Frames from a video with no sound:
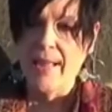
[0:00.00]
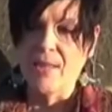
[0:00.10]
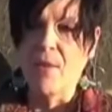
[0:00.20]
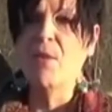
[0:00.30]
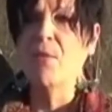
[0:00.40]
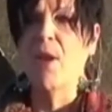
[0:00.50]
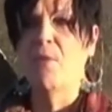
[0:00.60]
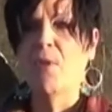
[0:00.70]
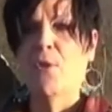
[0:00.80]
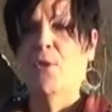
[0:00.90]

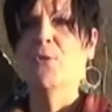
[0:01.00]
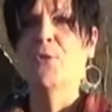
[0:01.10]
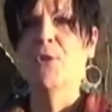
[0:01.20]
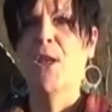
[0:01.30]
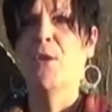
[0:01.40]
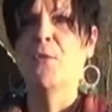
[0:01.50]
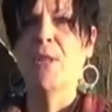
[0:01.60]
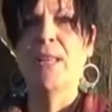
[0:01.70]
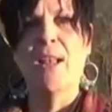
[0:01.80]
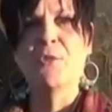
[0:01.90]
75 years of
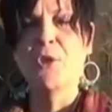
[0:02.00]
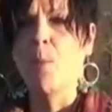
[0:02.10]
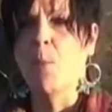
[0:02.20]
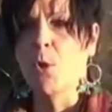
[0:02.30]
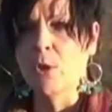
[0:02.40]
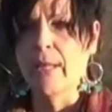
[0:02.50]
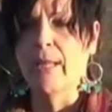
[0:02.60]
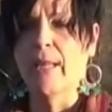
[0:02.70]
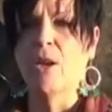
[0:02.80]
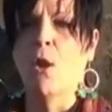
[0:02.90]
the Astronomical
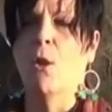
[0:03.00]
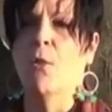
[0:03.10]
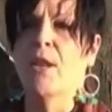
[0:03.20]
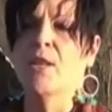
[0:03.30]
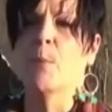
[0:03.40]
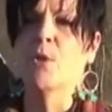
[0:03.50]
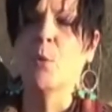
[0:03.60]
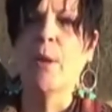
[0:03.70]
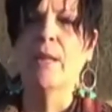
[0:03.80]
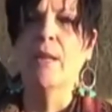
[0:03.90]
League and all that it's been
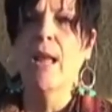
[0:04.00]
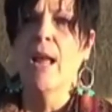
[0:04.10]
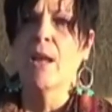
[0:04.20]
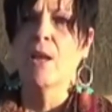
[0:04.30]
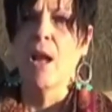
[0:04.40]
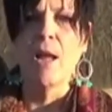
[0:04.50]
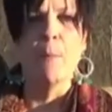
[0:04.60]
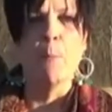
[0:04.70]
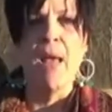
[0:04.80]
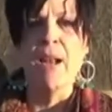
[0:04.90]
doing,
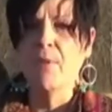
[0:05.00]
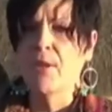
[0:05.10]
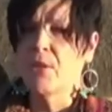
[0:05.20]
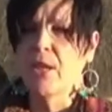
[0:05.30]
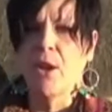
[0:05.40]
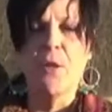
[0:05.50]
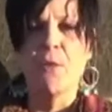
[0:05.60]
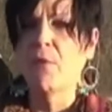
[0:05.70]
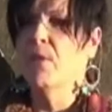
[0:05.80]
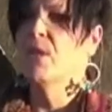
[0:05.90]
manifesting on the
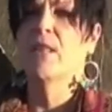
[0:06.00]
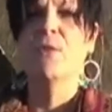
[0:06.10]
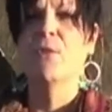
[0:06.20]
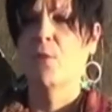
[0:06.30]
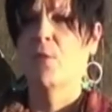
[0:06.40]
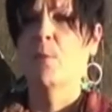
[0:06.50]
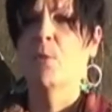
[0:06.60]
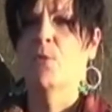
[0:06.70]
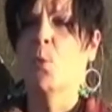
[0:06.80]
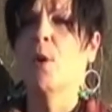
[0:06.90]
15th of
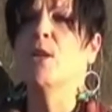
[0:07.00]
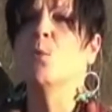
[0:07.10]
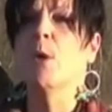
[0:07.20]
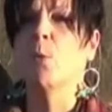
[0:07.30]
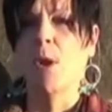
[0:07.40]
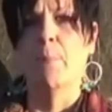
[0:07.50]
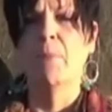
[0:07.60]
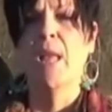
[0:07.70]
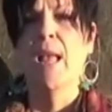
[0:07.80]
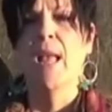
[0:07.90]
November, 2021.
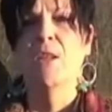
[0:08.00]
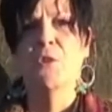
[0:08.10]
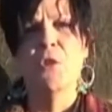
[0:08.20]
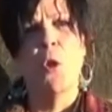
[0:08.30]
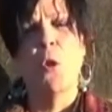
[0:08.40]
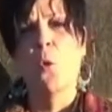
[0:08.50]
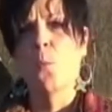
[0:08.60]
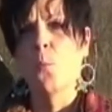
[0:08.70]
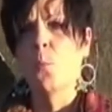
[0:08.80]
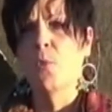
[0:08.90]

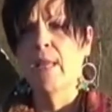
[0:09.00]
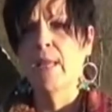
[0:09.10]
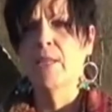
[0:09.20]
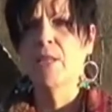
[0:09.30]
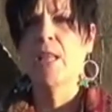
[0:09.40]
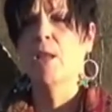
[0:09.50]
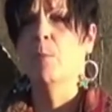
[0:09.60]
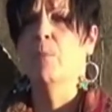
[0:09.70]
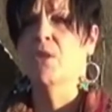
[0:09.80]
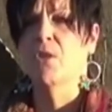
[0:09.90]
So the
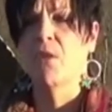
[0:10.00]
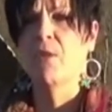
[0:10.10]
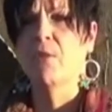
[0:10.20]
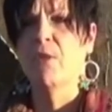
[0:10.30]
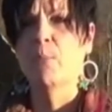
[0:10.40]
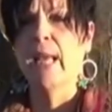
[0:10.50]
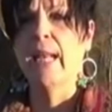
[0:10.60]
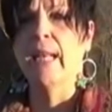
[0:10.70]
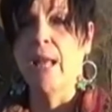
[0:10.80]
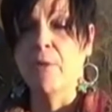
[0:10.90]
team, the 75th
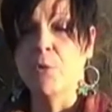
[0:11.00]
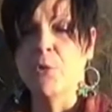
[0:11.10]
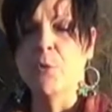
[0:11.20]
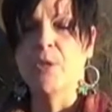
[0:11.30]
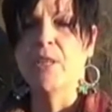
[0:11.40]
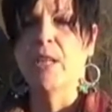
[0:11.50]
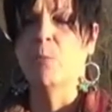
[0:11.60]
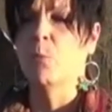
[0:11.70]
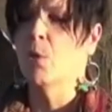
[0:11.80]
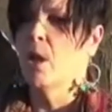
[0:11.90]
planning anniversary
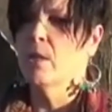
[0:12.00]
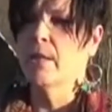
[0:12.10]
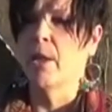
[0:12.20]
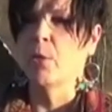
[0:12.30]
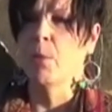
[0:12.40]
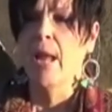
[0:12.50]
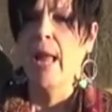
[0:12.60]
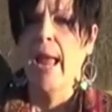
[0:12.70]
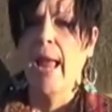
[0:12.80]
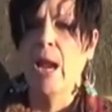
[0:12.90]
team, got together
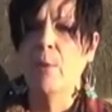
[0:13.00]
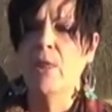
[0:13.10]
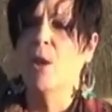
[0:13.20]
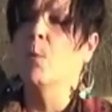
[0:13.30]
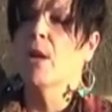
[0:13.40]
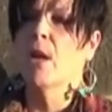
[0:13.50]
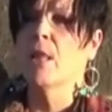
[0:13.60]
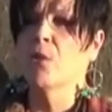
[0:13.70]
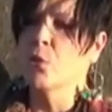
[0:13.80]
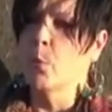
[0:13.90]
and we thought, what kind of
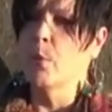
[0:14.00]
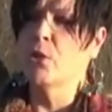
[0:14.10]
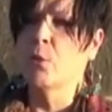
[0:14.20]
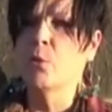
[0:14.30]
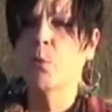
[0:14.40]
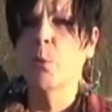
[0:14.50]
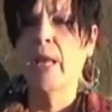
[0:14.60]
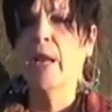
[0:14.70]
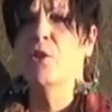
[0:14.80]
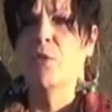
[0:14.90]
things could we do to
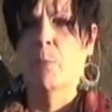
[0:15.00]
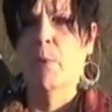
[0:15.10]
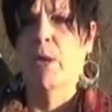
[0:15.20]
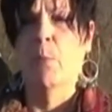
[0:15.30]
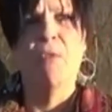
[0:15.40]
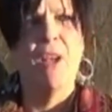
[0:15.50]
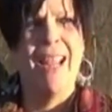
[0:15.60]
engage everybody? We've got